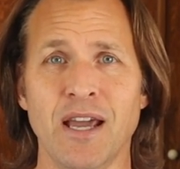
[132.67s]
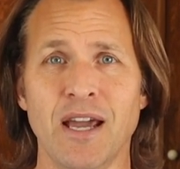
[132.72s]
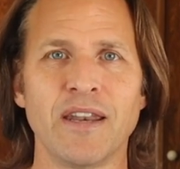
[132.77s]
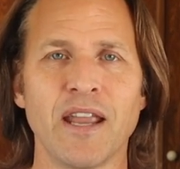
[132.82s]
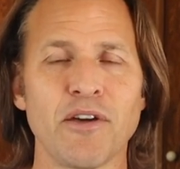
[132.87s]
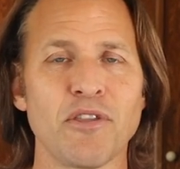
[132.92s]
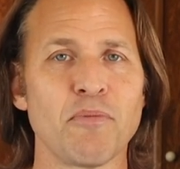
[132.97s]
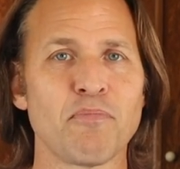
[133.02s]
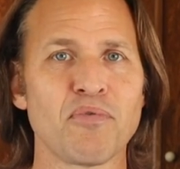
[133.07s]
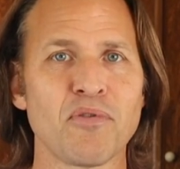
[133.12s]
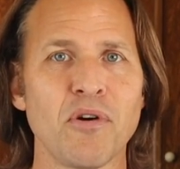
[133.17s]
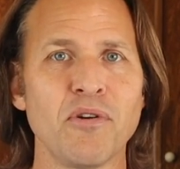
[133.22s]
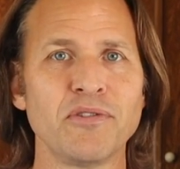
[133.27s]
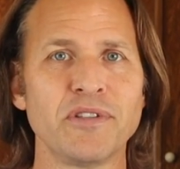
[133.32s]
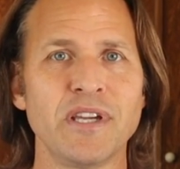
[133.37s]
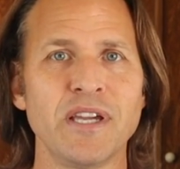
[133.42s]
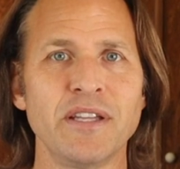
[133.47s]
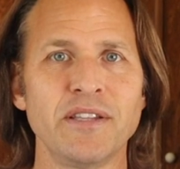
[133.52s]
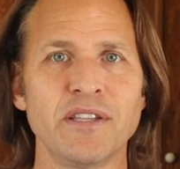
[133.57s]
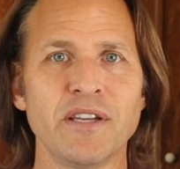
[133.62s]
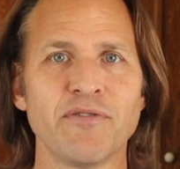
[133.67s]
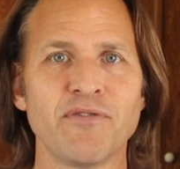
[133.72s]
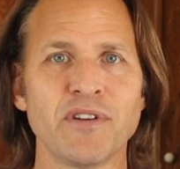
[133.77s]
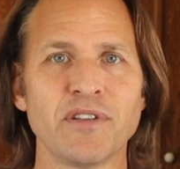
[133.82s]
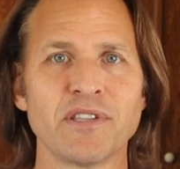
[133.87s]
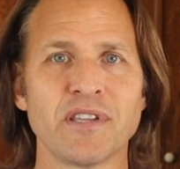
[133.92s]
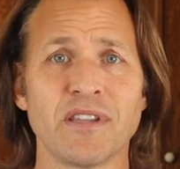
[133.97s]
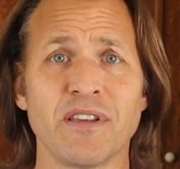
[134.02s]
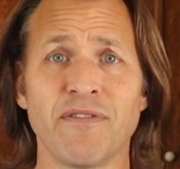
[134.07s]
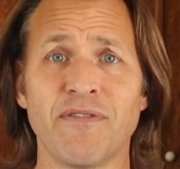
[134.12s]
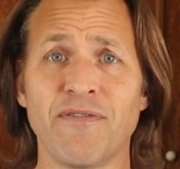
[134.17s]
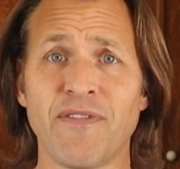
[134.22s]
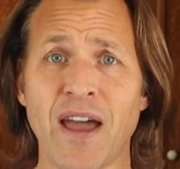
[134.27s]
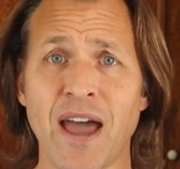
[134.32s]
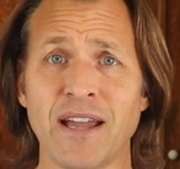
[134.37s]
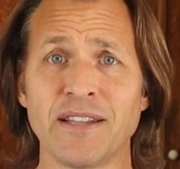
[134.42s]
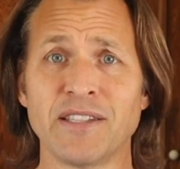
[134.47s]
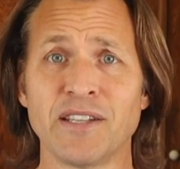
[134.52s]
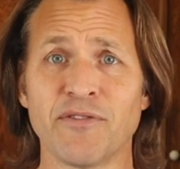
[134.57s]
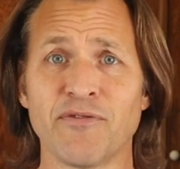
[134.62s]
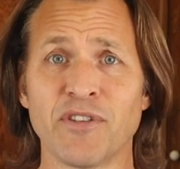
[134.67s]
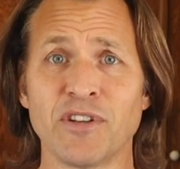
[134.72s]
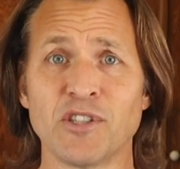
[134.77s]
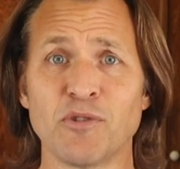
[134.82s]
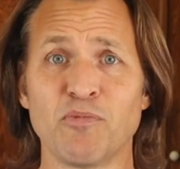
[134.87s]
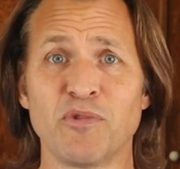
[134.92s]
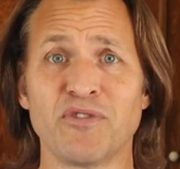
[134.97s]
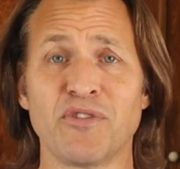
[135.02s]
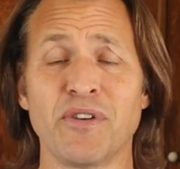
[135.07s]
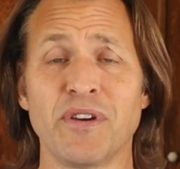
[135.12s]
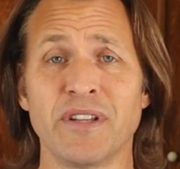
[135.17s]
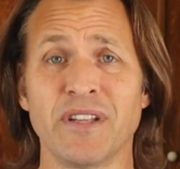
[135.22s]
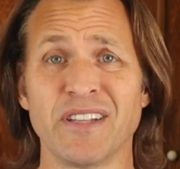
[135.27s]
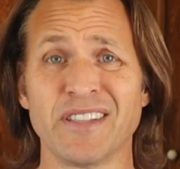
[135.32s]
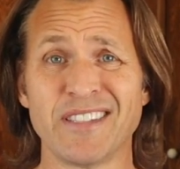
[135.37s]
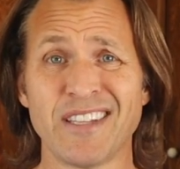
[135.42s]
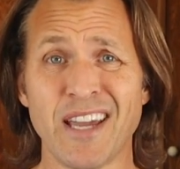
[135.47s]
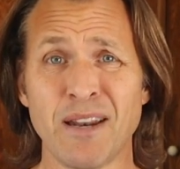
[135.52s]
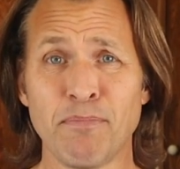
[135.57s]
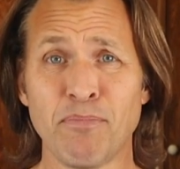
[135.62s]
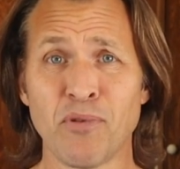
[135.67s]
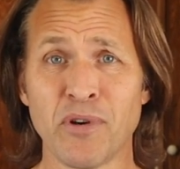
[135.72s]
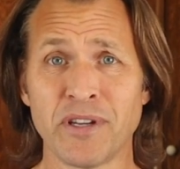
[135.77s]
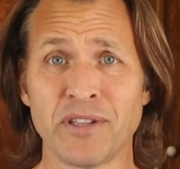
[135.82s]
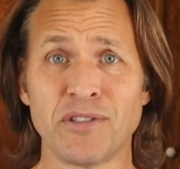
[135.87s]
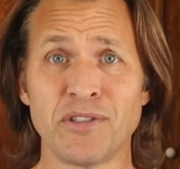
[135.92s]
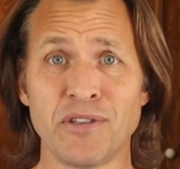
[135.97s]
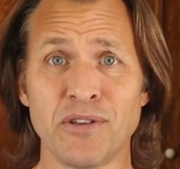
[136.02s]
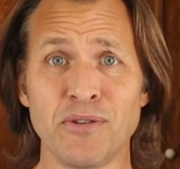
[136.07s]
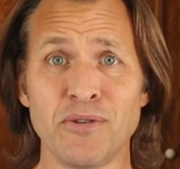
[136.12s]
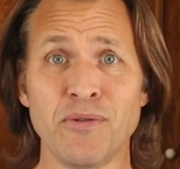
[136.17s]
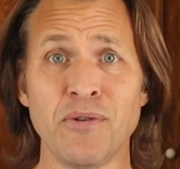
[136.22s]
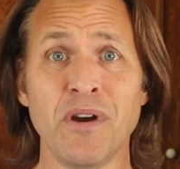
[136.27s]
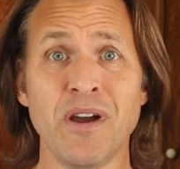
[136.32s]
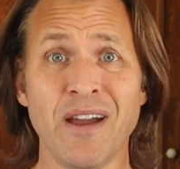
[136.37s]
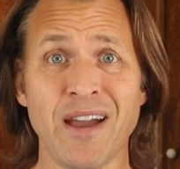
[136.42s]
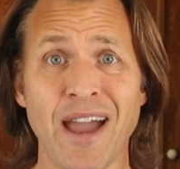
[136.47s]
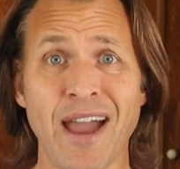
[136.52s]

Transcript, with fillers: Now the protein difference and the fat difference between 10.2